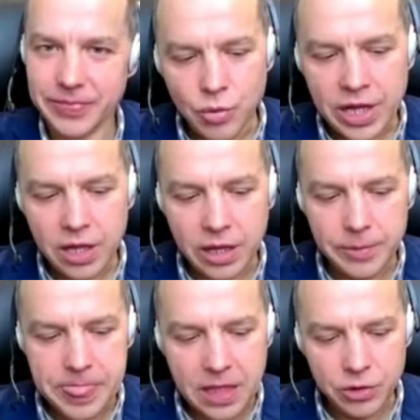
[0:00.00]
Well,
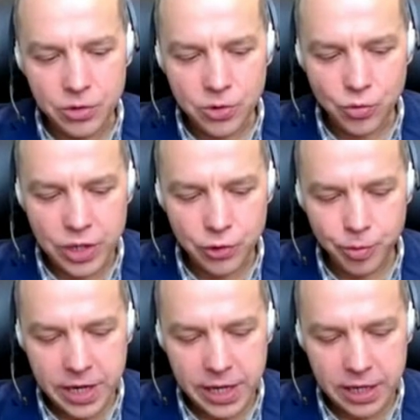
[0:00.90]
uh, you know, one
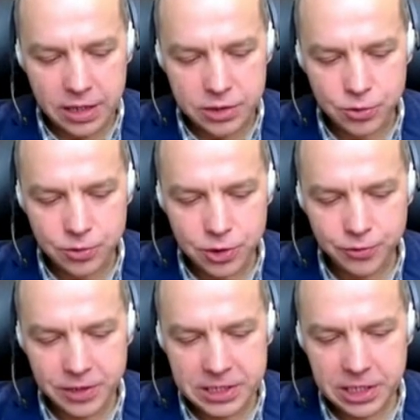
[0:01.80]
of my uh,
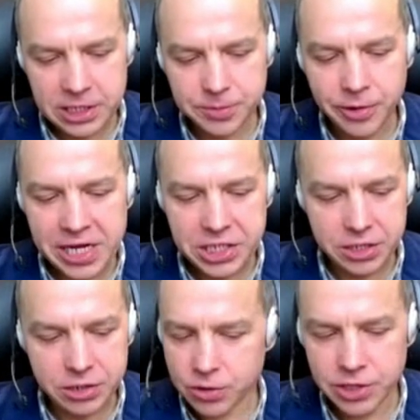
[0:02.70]
sources for
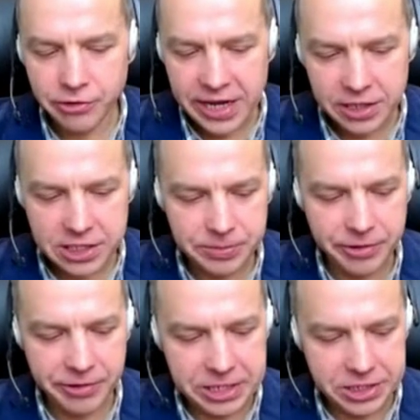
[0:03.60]
inspiration, not direct
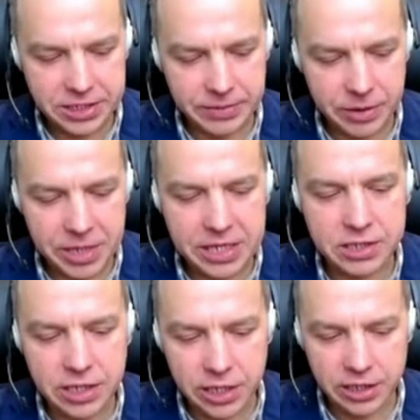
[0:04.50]
inspiration, uh,
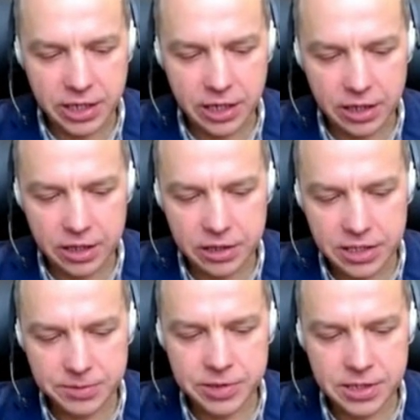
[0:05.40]
because he, uh,
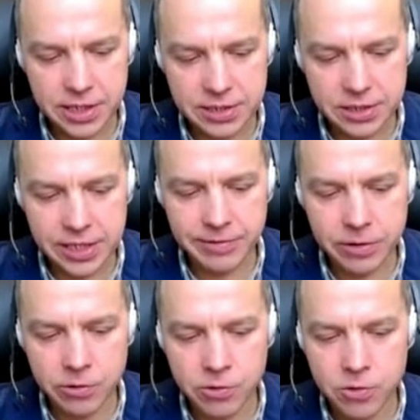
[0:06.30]
this person has
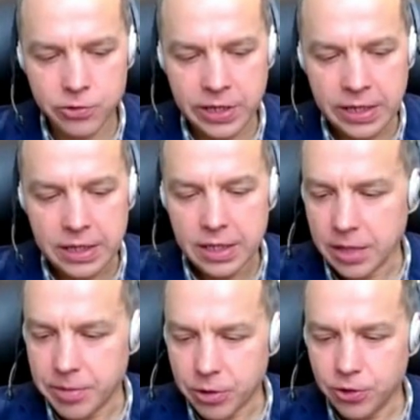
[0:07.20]
never wrote
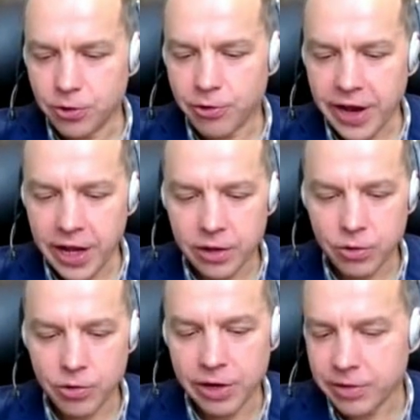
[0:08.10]
about Ukraine
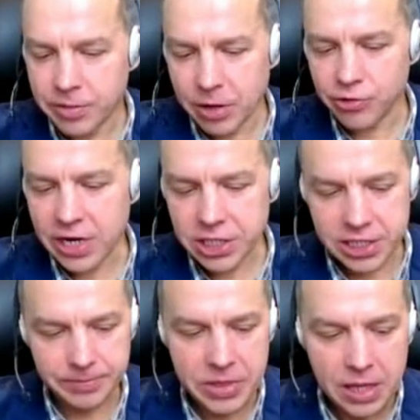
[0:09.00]
or even about
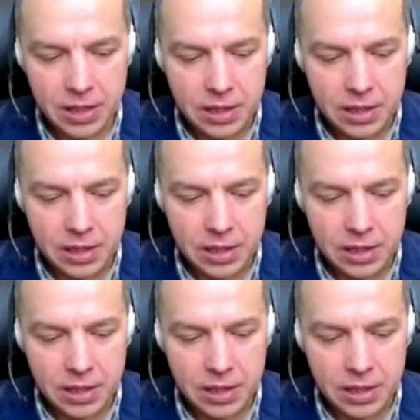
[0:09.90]
Russia,